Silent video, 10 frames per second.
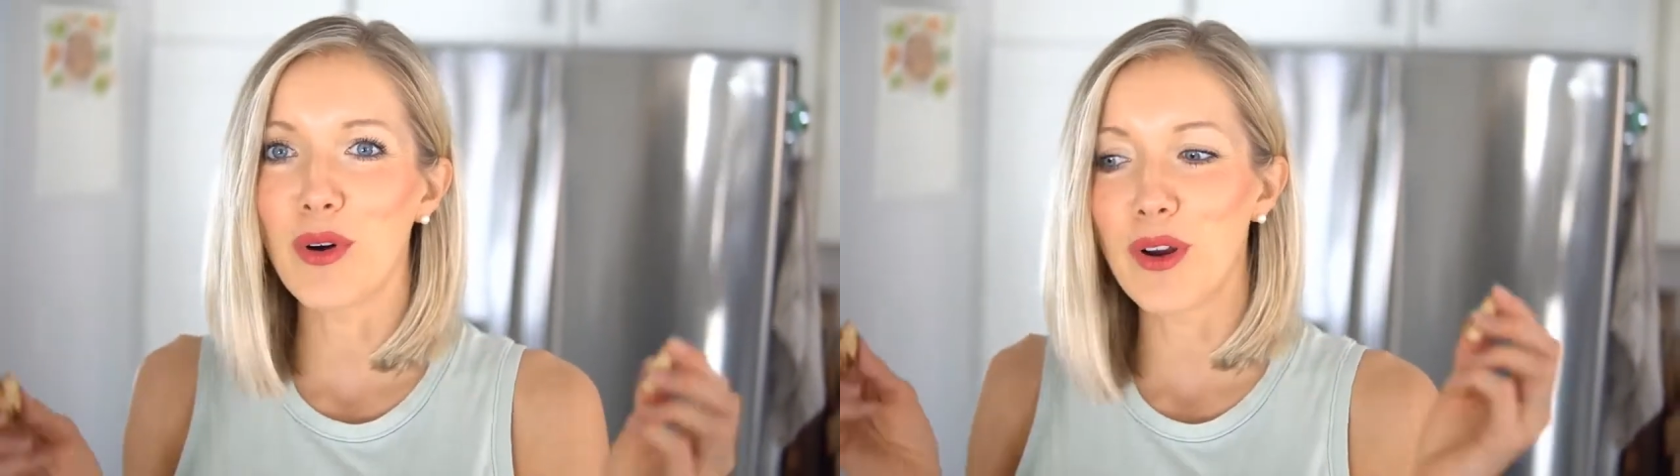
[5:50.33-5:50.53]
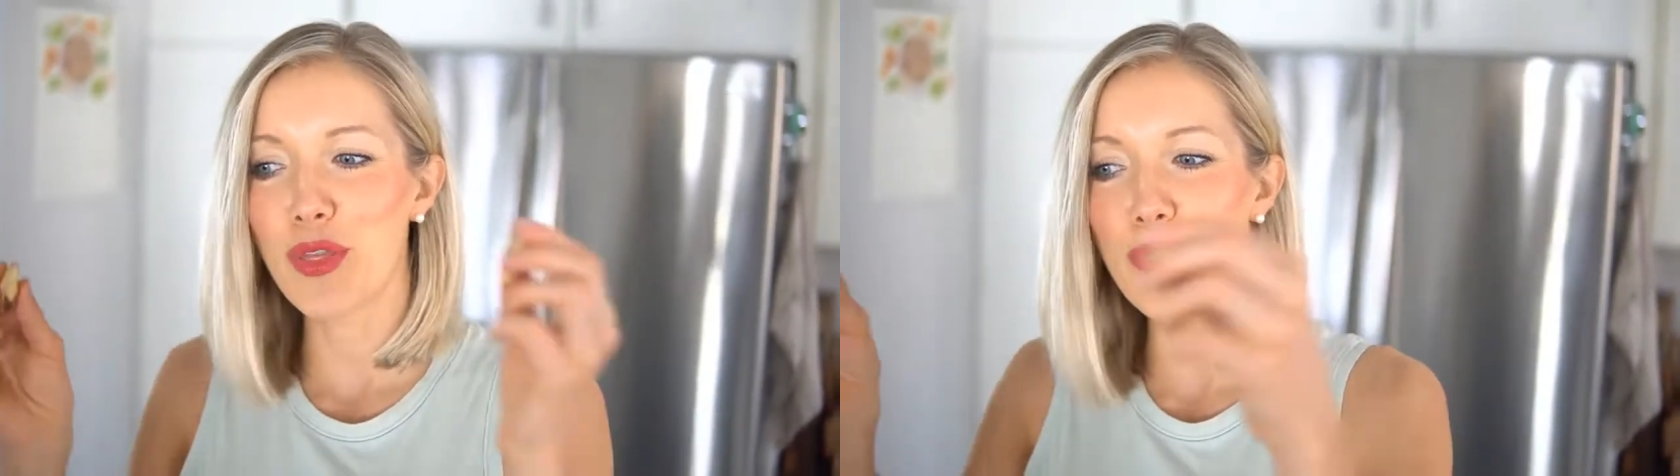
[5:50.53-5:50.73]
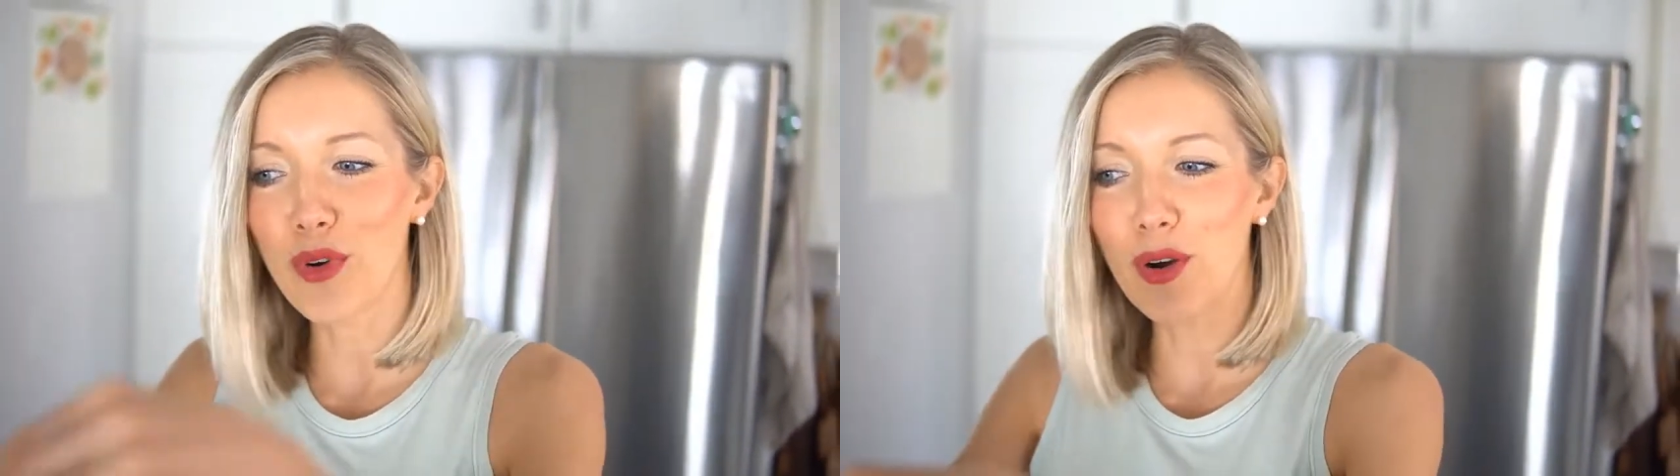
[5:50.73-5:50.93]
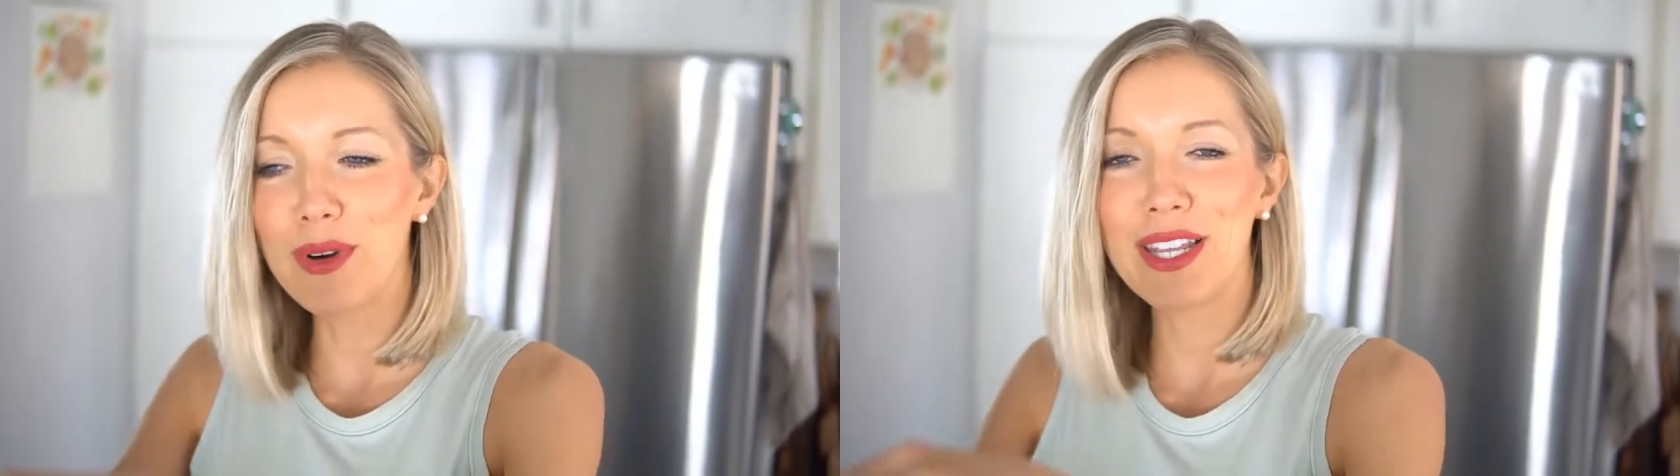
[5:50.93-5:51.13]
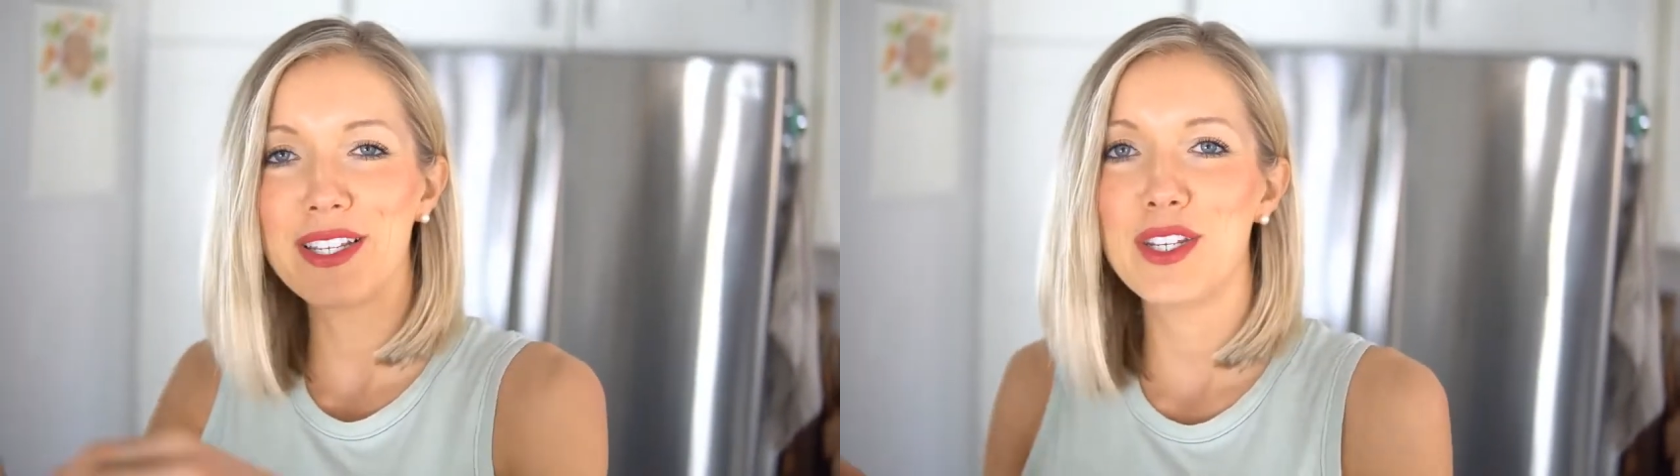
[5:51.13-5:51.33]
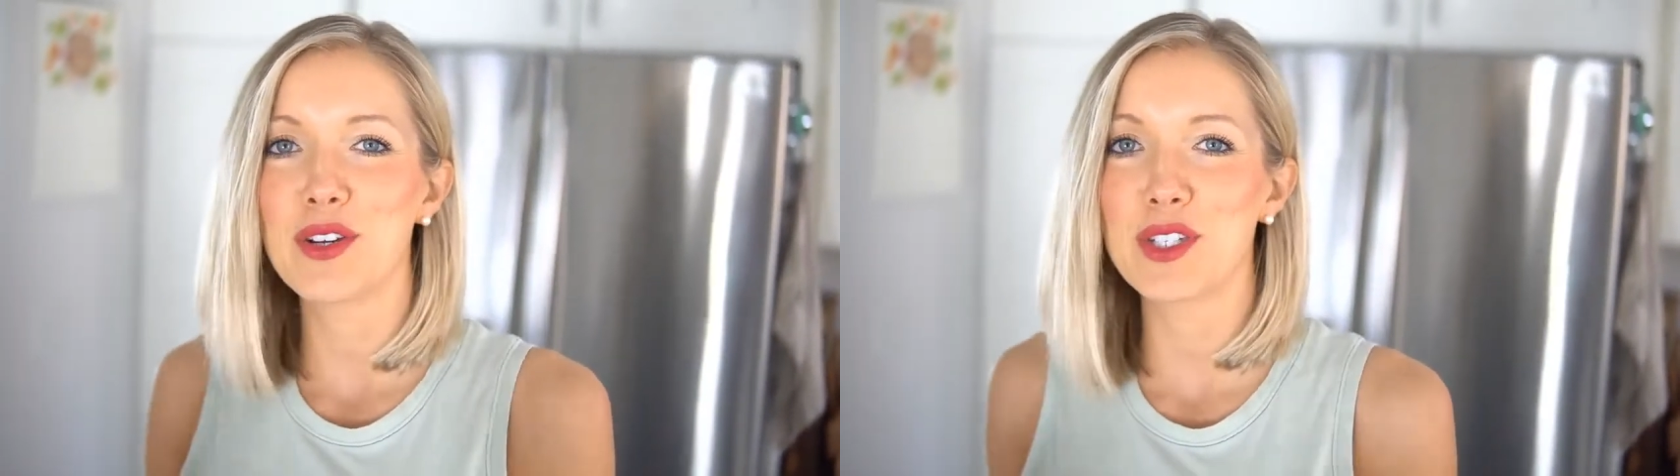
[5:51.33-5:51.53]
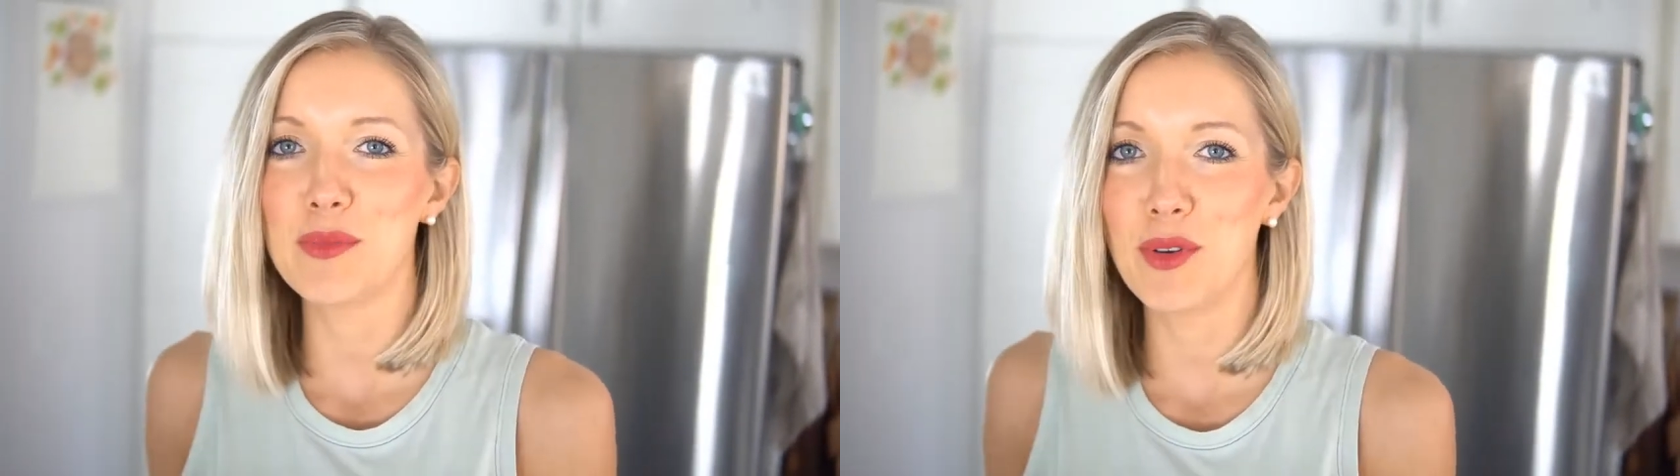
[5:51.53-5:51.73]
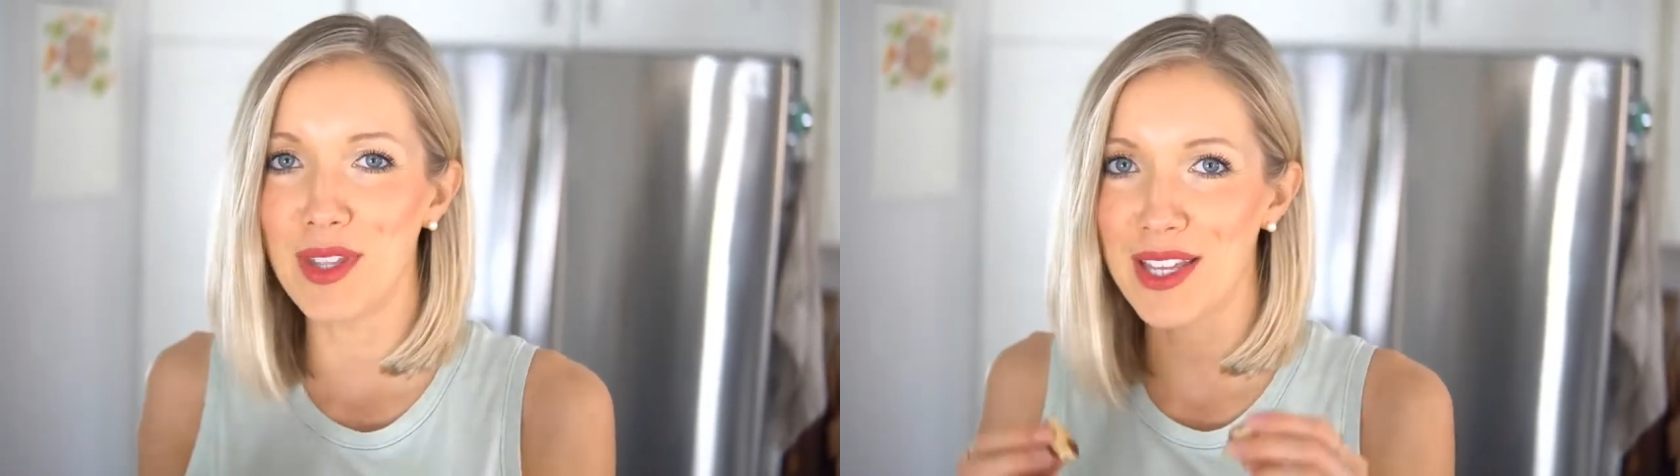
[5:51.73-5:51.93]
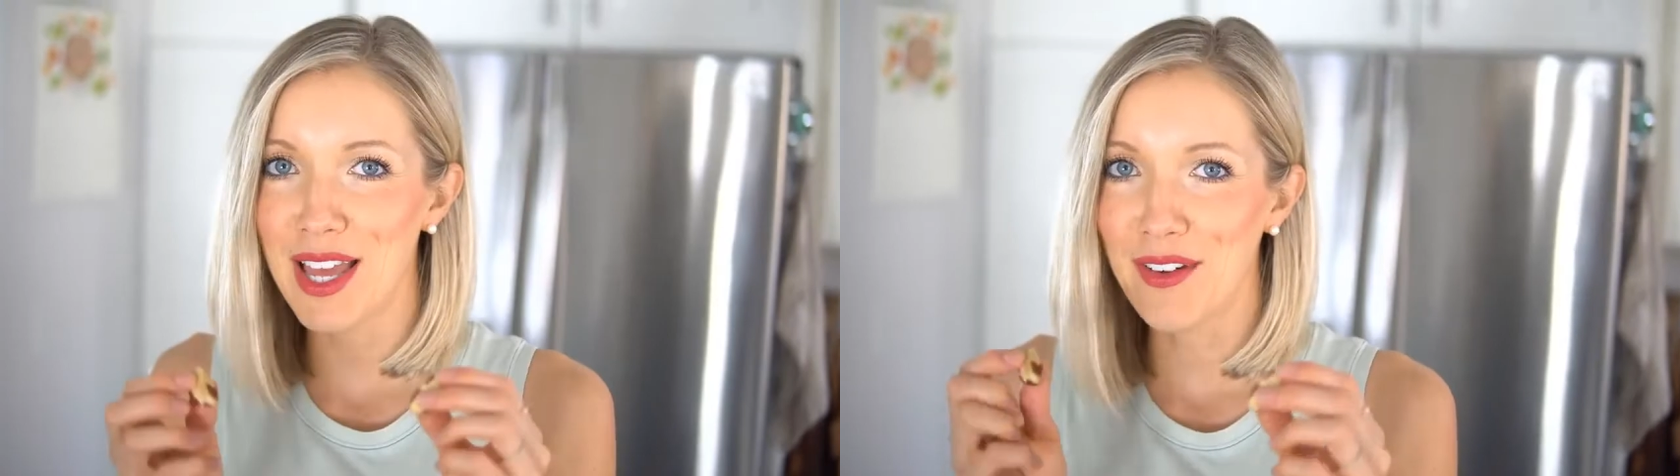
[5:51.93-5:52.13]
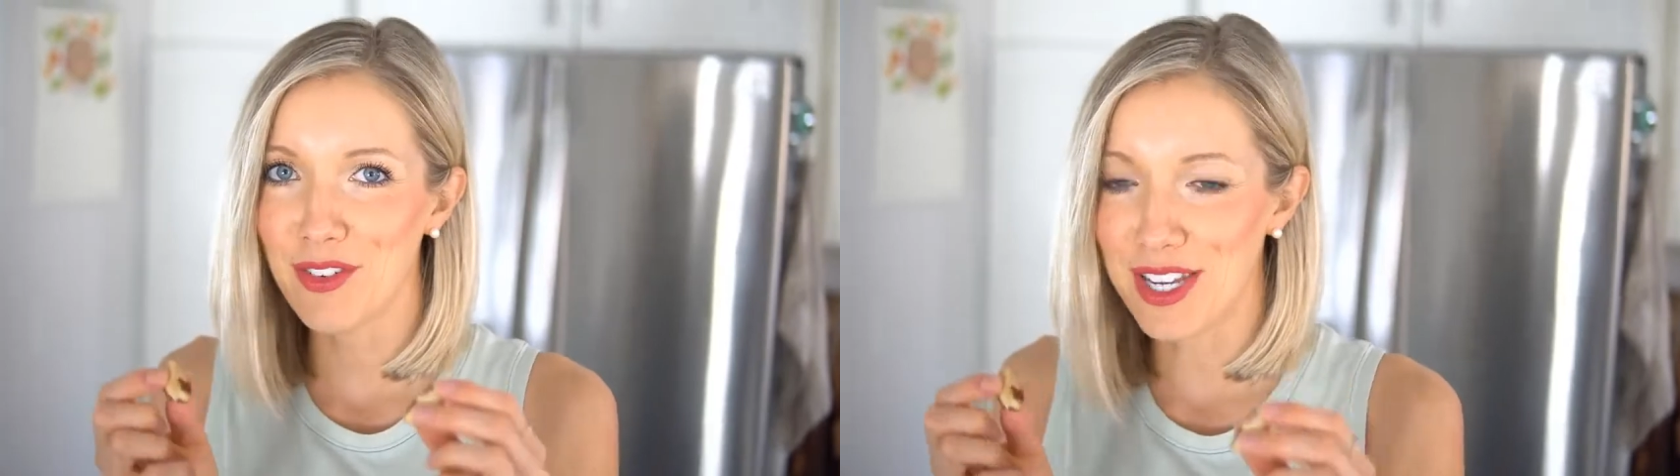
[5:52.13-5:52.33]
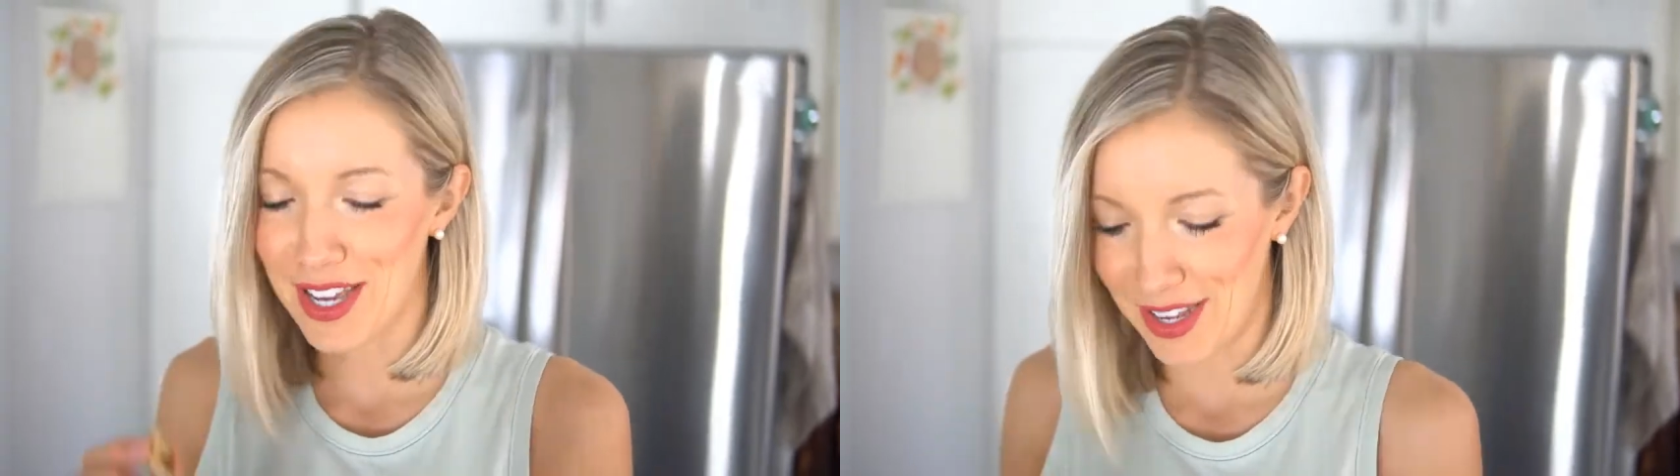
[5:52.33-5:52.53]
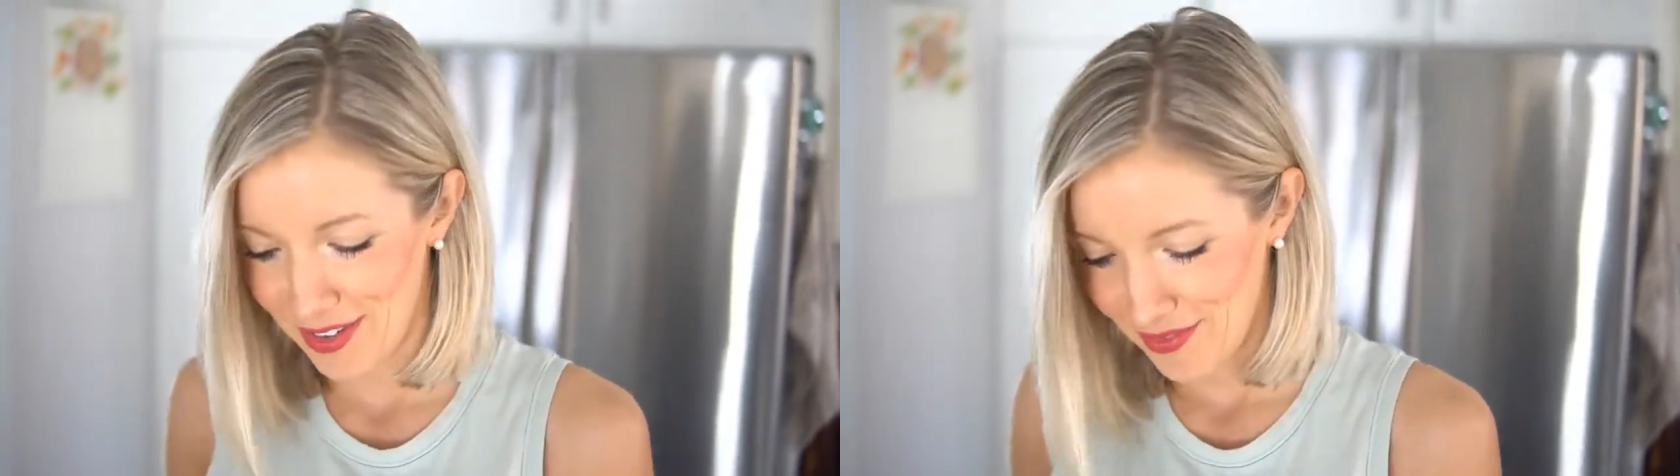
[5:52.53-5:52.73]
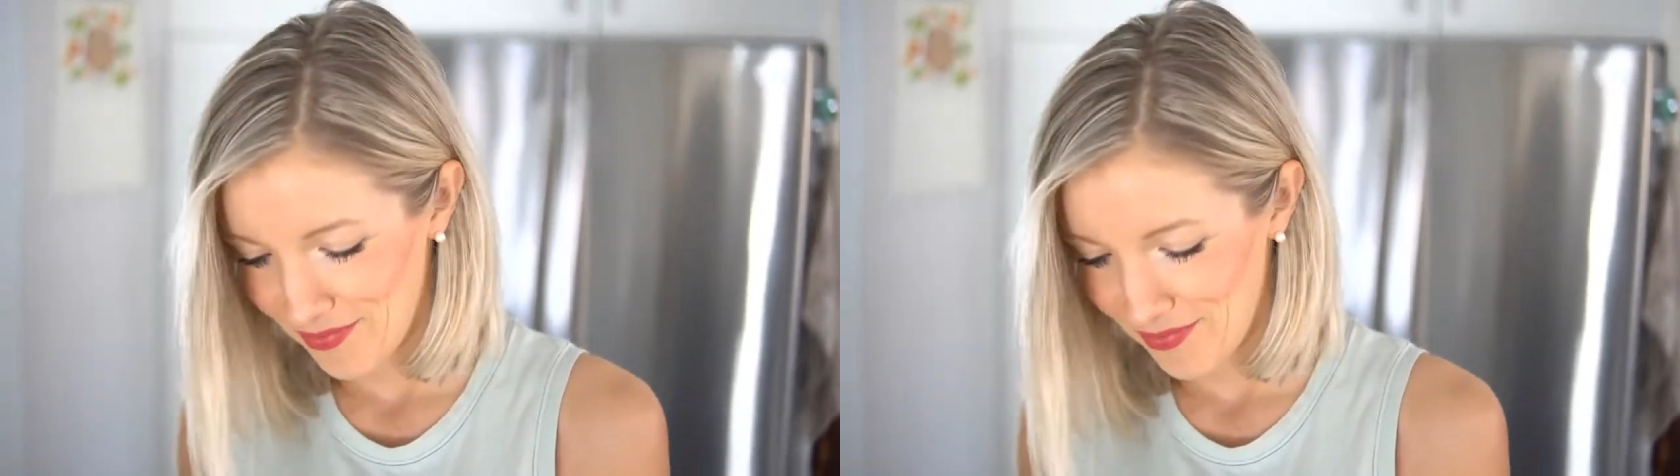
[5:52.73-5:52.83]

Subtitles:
or throw it into your smoothie every day.